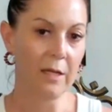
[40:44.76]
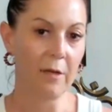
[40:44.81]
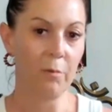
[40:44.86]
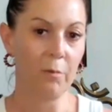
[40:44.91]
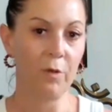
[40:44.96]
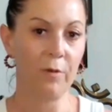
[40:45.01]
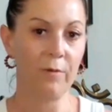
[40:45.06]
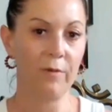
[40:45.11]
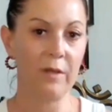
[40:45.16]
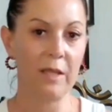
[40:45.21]

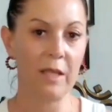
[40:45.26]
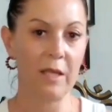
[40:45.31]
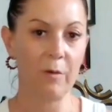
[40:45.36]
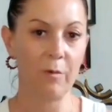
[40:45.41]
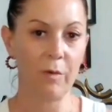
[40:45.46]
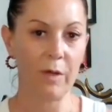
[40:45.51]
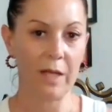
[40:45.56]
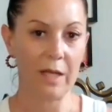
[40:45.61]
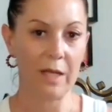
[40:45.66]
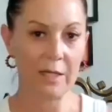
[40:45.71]
Now moving
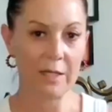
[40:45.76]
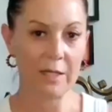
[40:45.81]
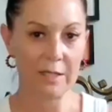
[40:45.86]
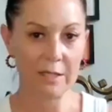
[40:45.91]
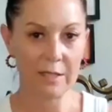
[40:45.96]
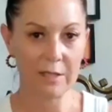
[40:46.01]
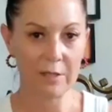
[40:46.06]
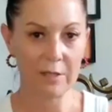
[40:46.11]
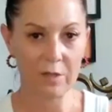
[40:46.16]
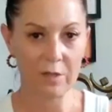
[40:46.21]
the
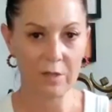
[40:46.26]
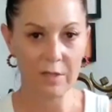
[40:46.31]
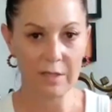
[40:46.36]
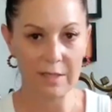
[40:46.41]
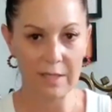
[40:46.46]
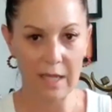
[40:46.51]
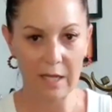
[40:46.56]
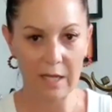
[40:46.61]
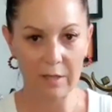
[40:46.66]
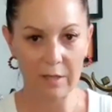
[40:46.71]
awareness to
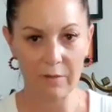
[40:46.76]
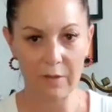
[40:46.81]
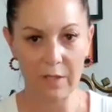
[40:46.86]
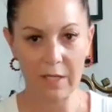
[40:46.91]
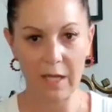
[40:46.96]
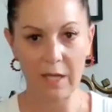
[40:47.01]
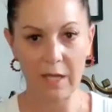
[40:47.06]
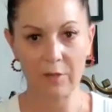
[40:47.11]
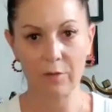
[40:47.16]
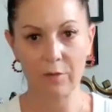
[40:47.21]
the sound of
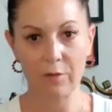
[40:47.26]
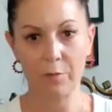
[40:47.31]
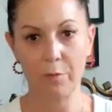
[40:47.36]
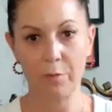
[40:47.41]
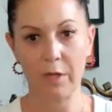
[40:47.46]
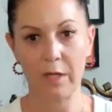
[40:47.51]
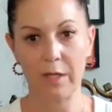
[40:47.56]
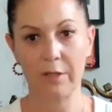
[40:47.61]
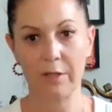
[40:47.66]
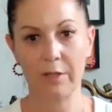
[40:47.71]
the
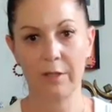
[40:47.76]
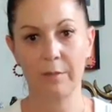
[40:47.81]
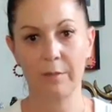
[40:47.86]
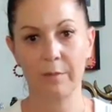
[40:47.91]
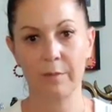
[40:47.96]
natural breath.